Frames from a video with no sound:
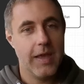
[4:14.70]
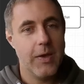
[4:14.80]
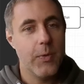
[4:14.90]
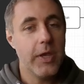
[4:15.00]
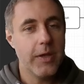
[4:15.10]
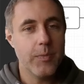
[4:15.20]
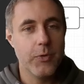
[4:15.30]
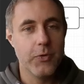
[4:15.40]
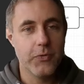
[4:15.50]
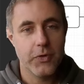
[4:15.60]
we can
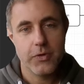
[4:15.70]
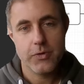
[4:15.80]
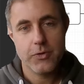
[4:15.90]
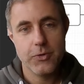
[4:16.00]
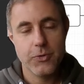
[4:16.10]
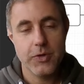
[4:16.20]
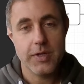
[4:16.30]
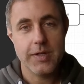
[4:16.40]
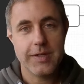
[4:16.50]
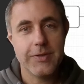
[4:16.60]
move to
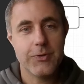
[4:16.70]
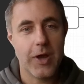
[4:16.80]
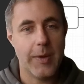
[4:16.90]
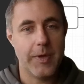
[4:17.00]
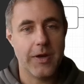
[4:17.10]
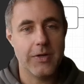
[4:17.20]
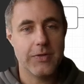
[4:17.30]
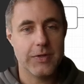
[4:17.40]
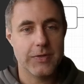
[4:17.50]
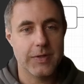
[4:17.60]
describing our
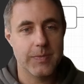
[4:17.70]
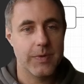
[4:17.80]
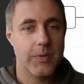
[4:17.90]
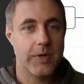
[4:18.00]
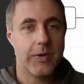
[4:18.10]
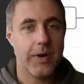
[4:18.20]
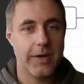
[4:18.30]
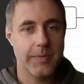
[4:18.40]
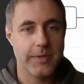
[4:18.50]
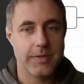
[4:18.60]
system
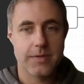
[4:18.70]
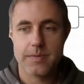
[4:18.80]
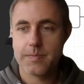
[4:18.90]
requirements.